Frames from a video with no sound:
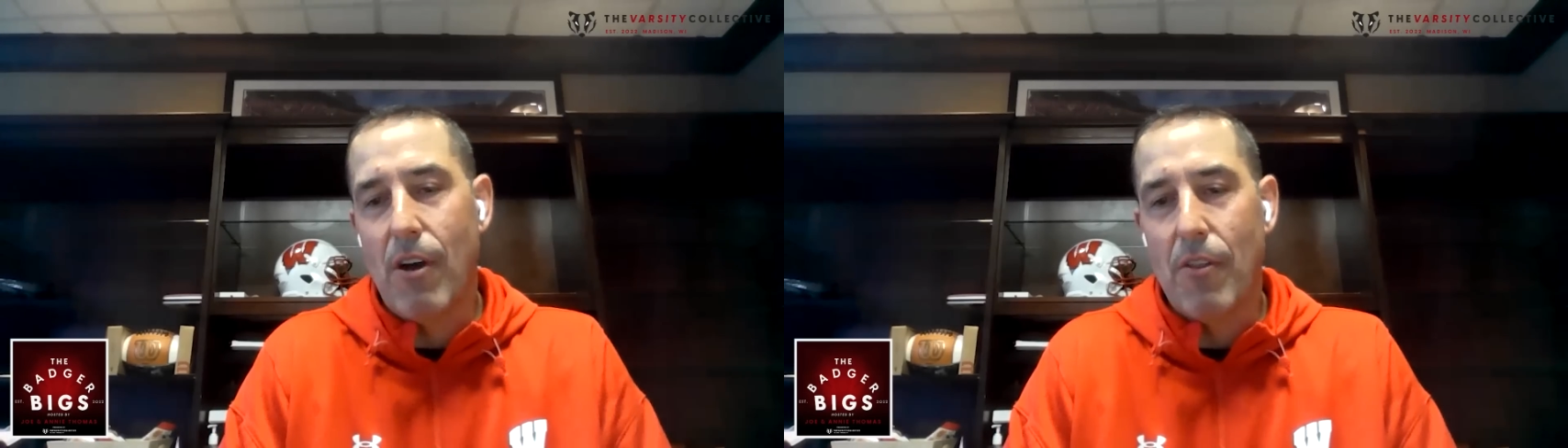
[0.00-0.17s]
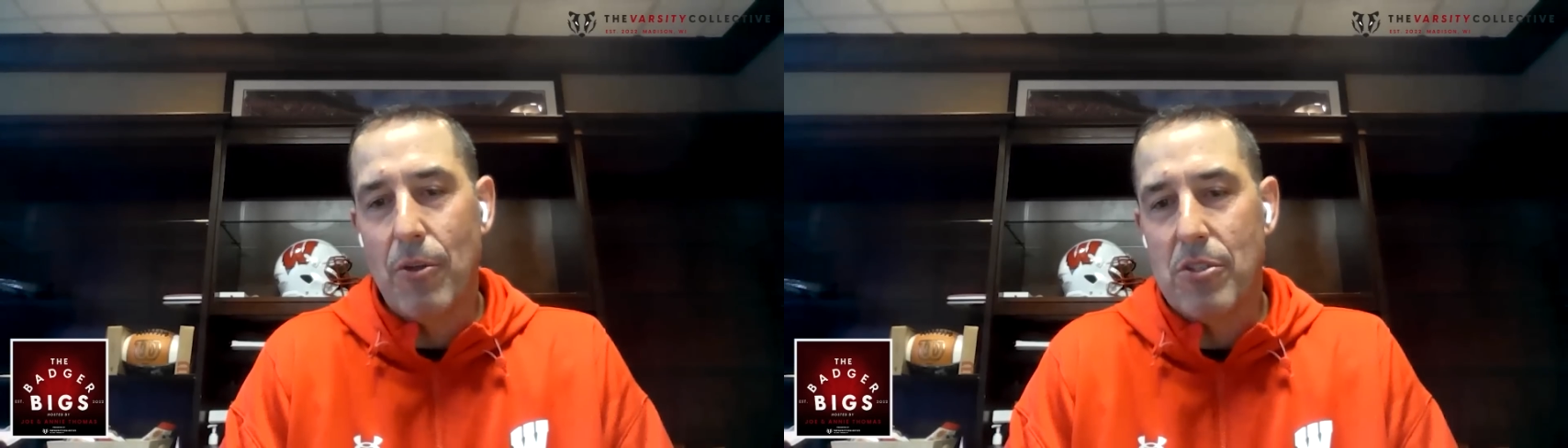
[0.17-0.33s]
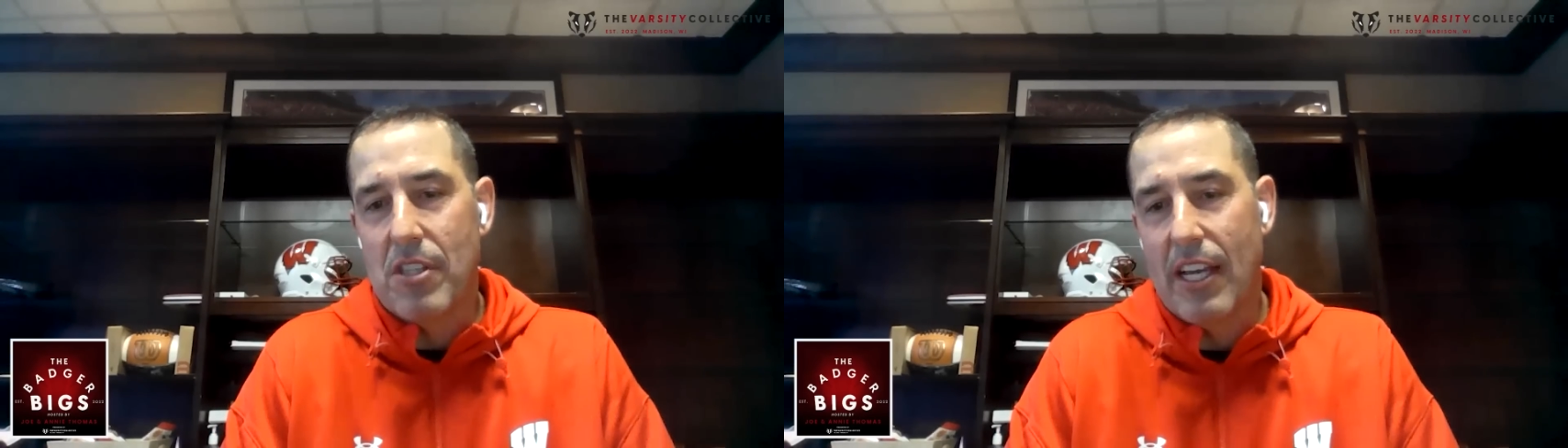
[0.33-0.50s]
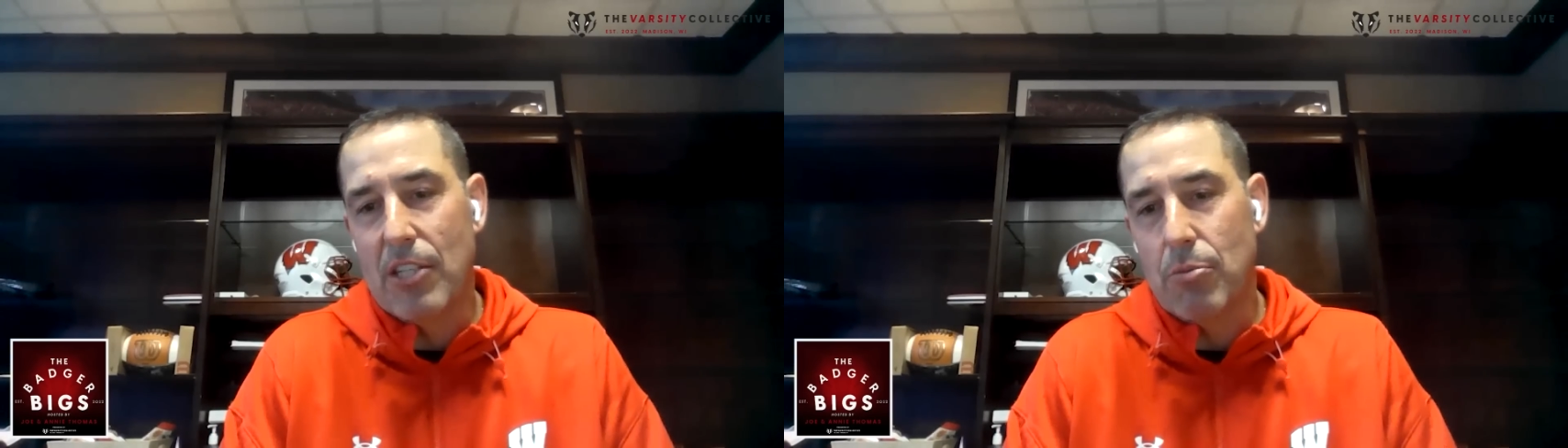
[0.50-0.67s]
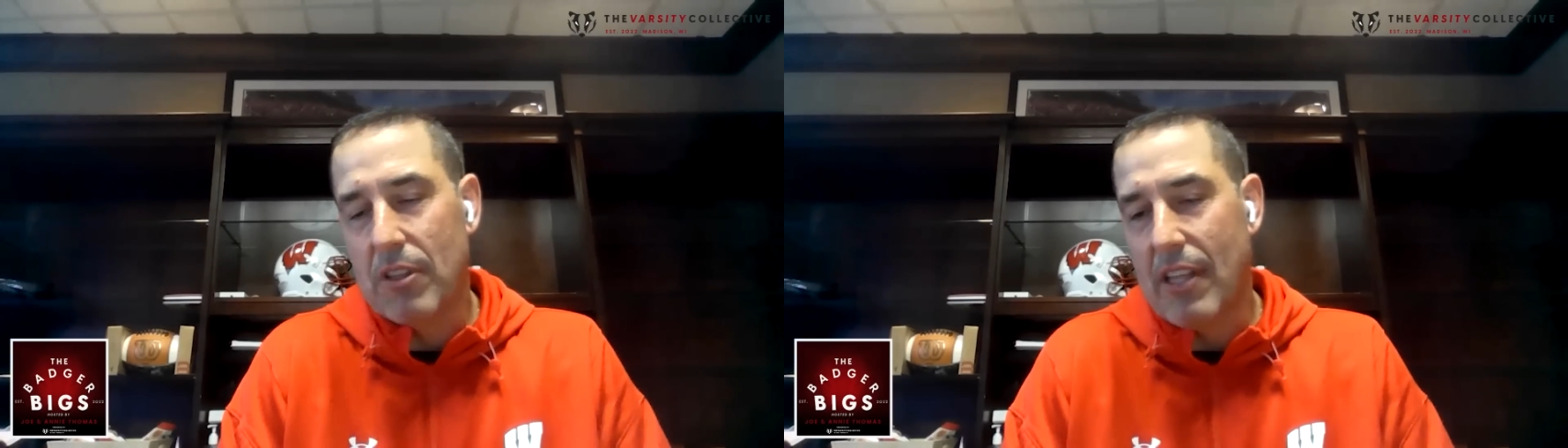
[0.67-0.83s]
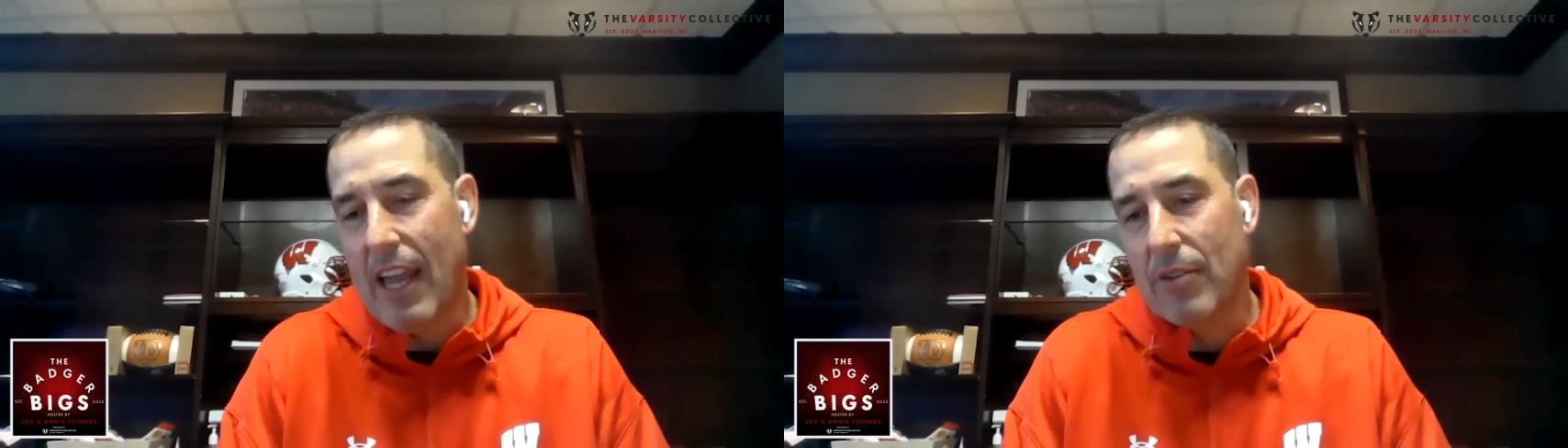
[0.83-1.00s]
of all those
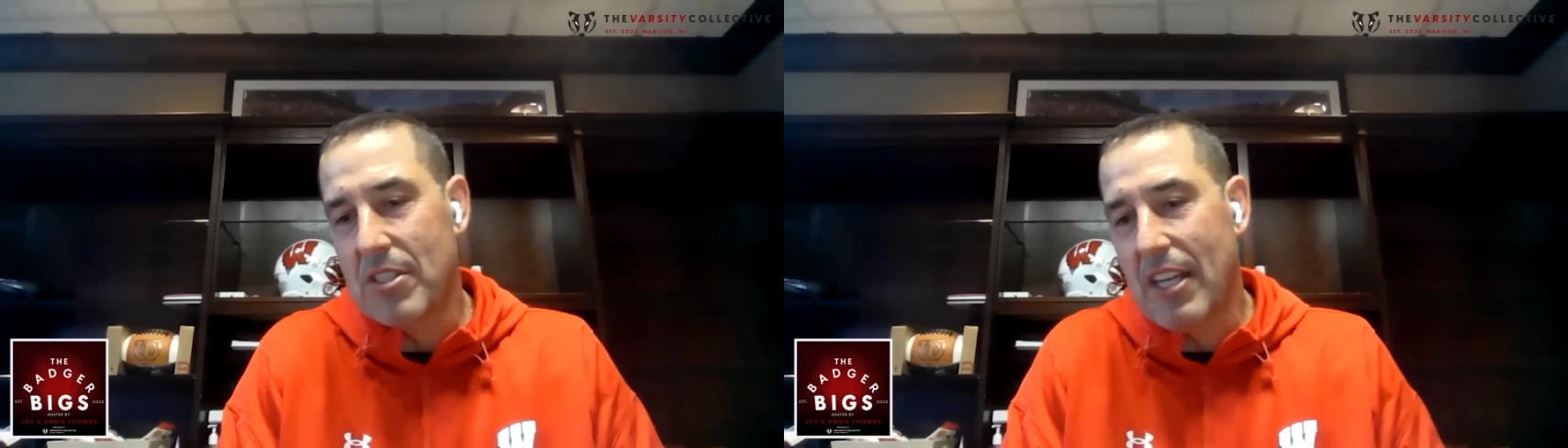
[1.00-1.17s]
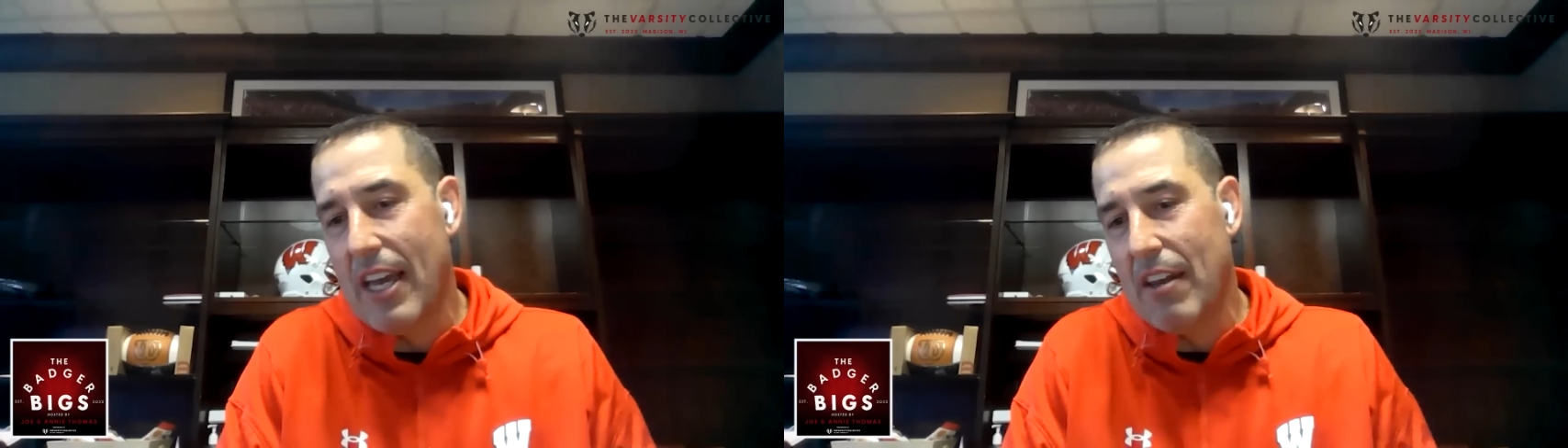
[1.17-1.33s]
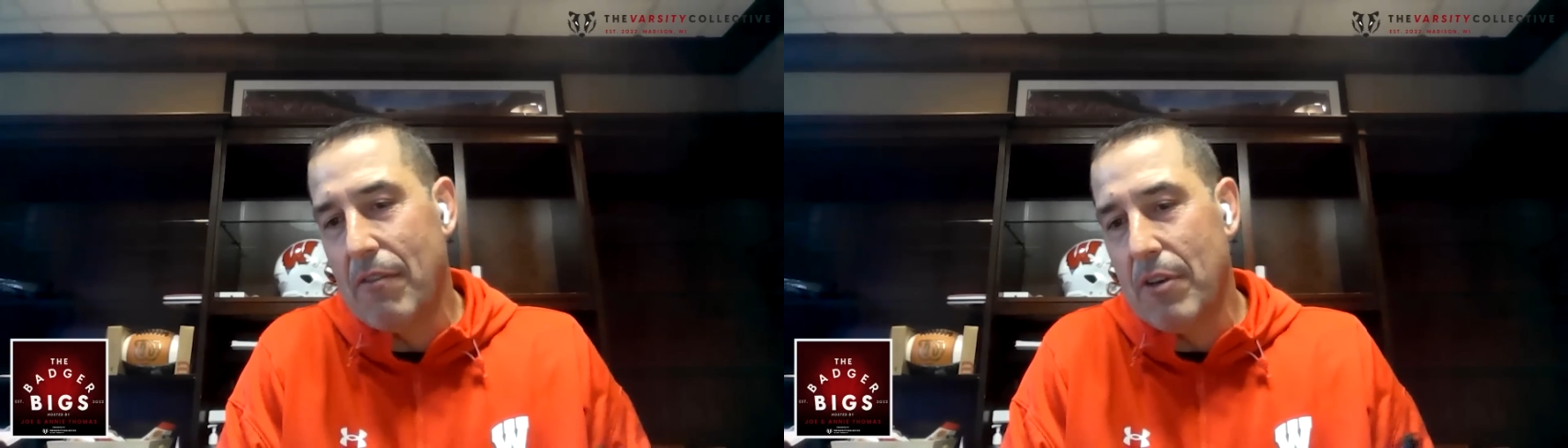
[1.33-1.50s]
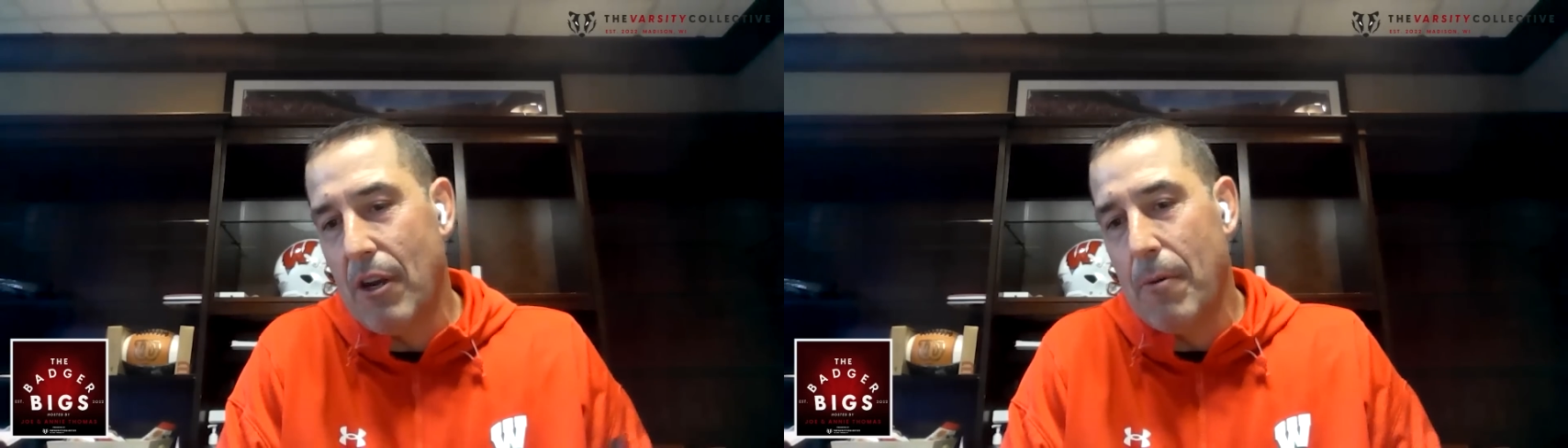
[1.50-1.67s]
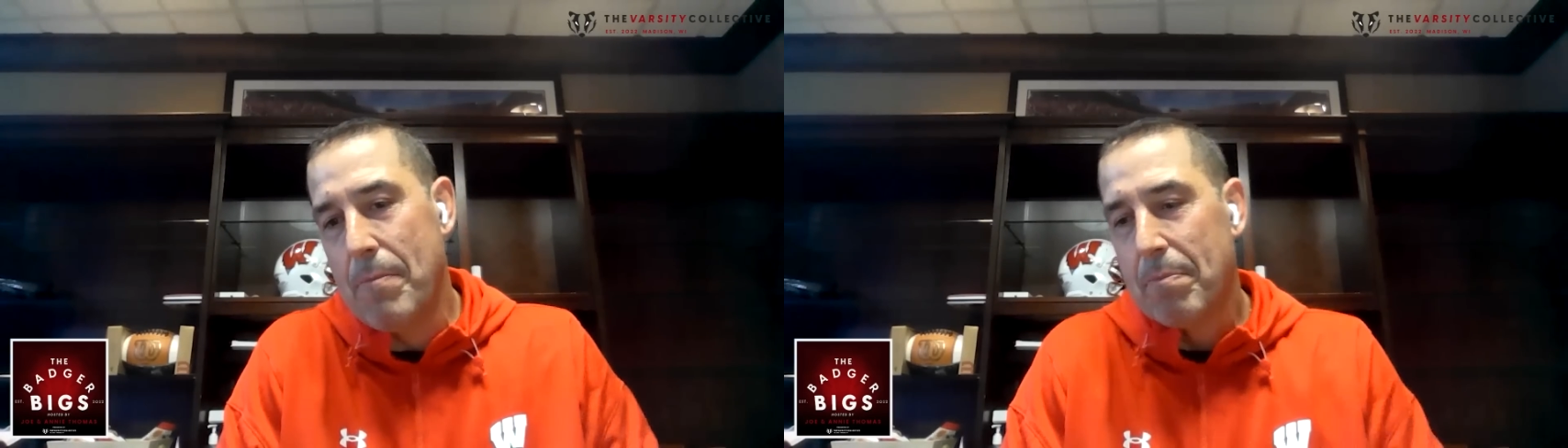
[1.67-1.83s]
things, with outside of,